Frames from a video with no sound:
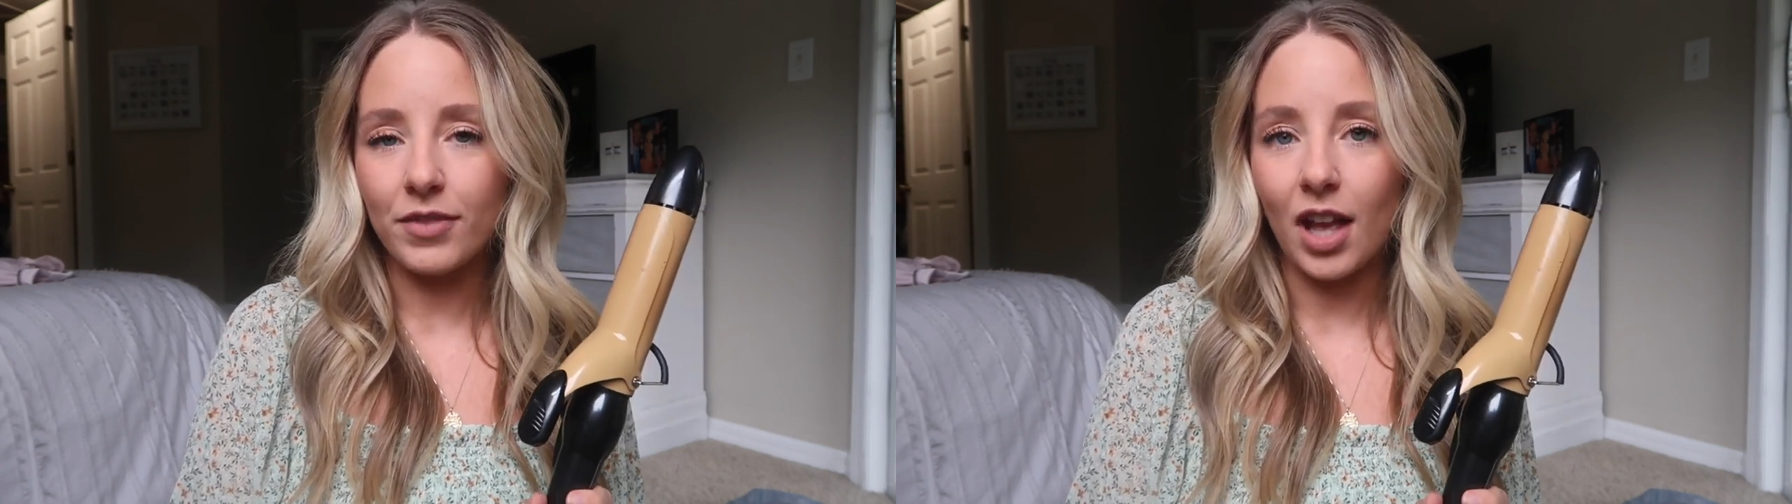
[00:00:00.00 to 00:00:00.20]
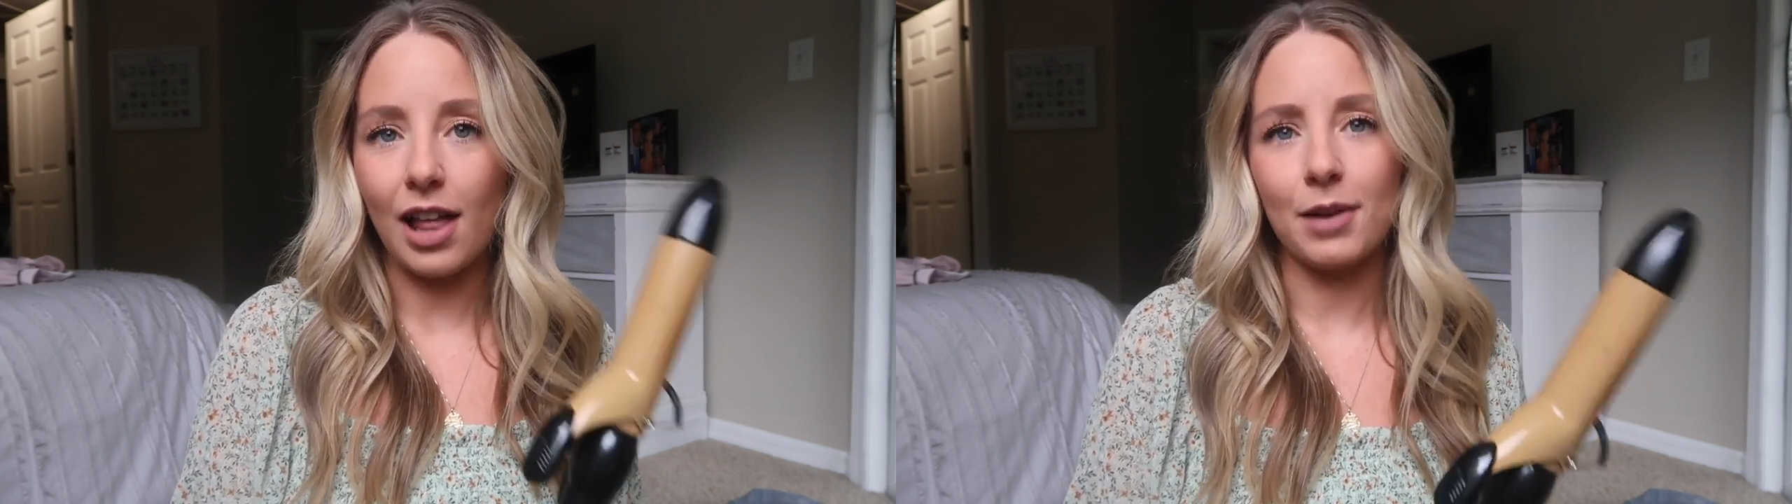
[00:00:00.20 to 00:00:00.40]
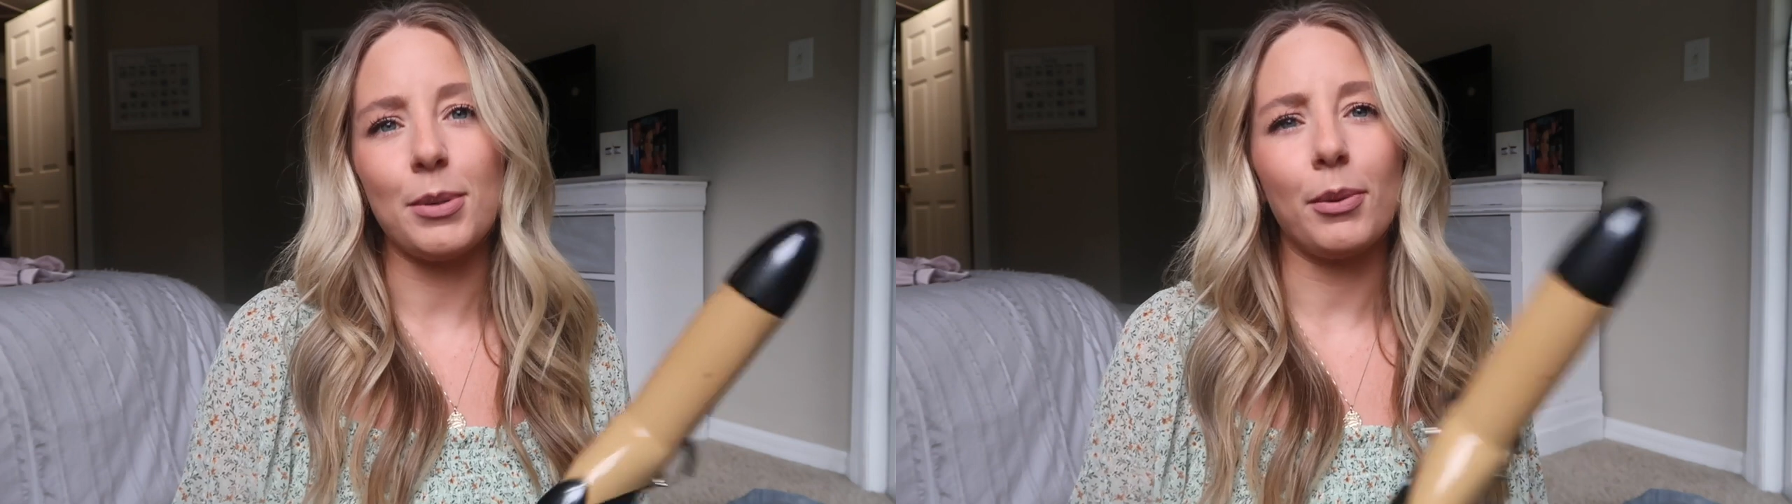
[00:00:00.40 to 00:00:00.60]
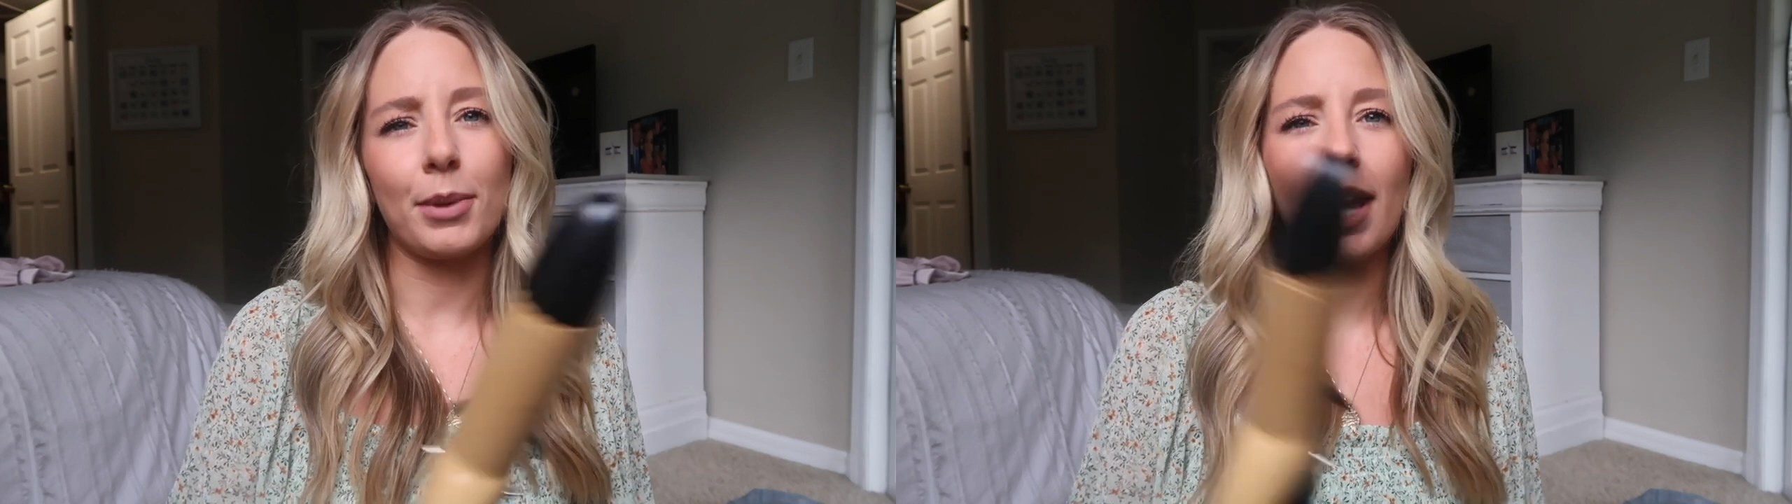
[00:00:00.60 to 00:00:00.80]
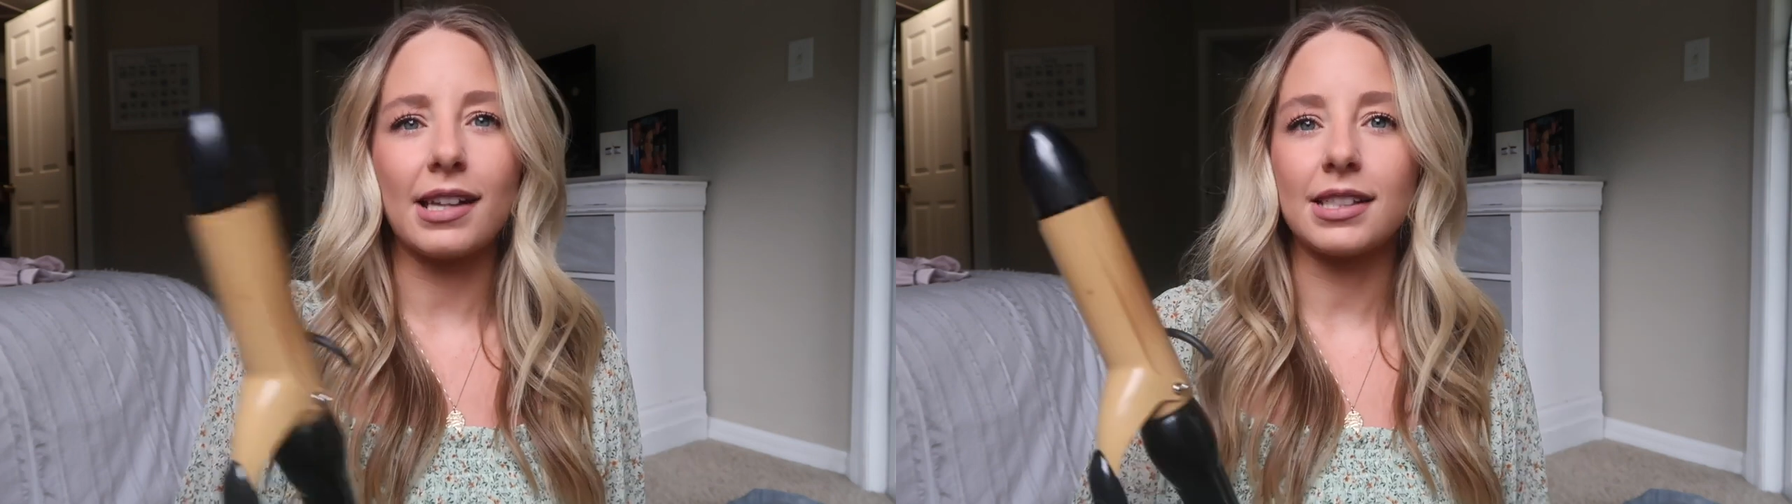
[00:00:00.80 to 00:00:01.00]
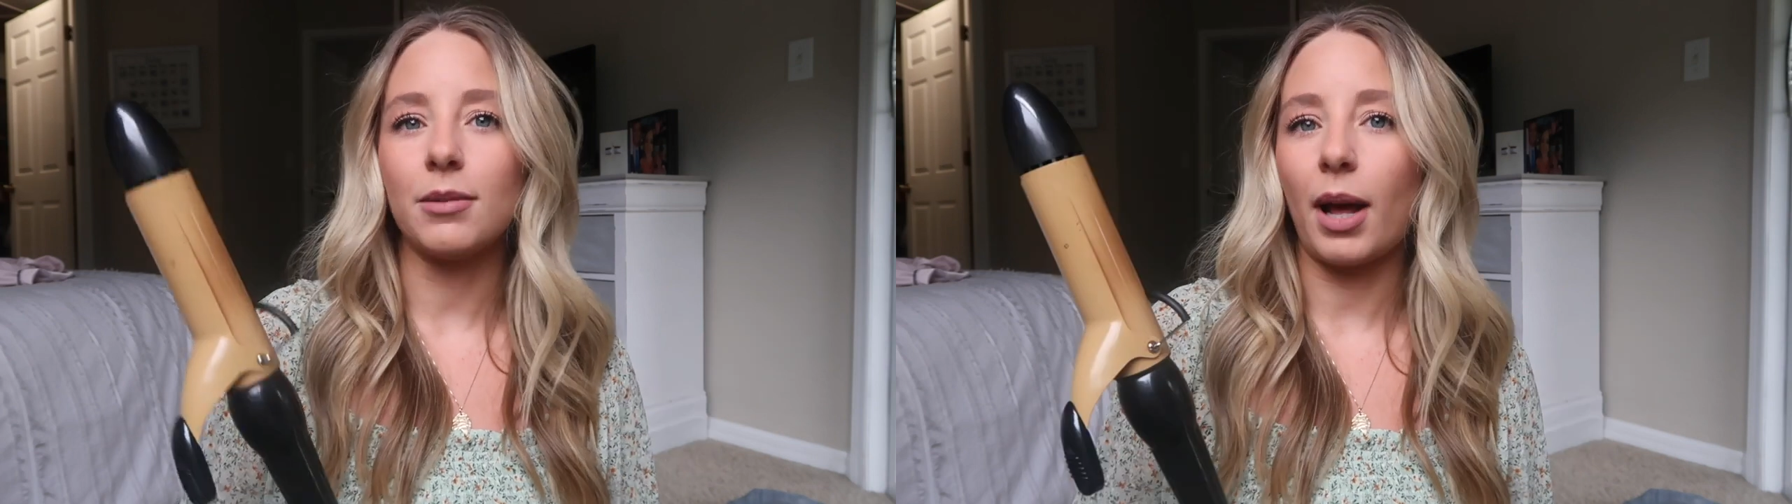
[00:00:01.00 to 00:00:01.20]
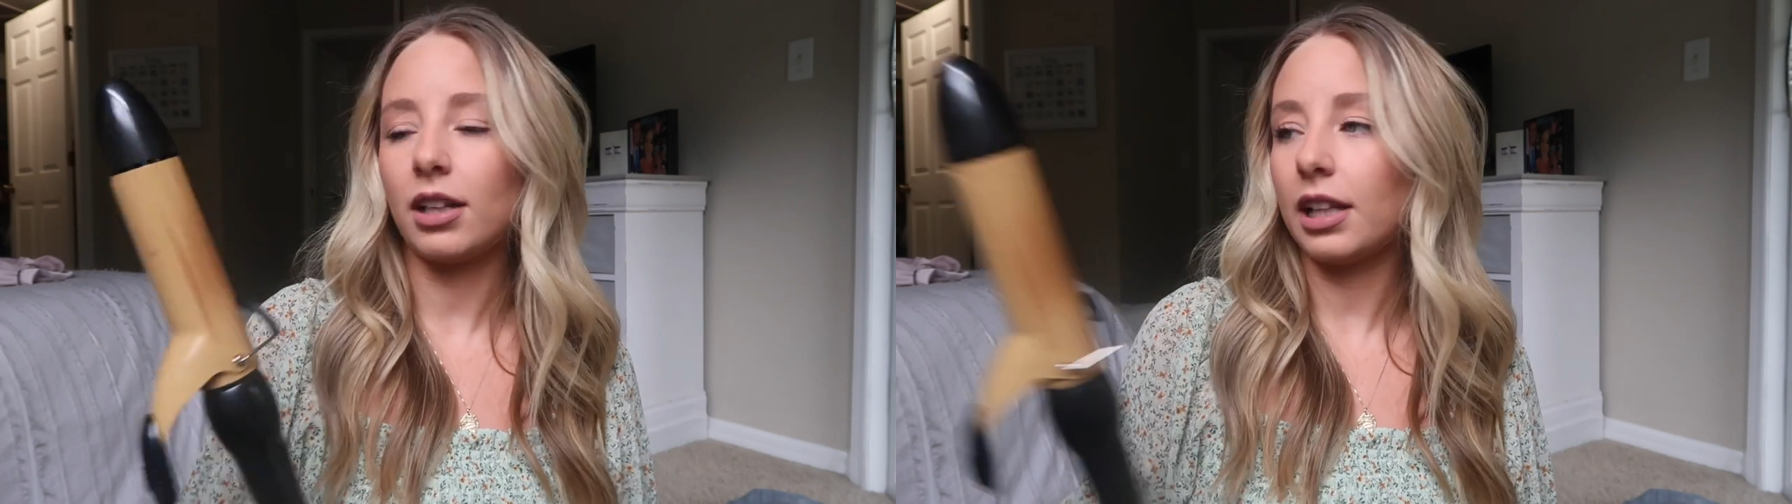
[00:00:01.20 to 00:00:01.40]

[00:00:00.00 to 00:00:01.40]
lot of people have been asking about it,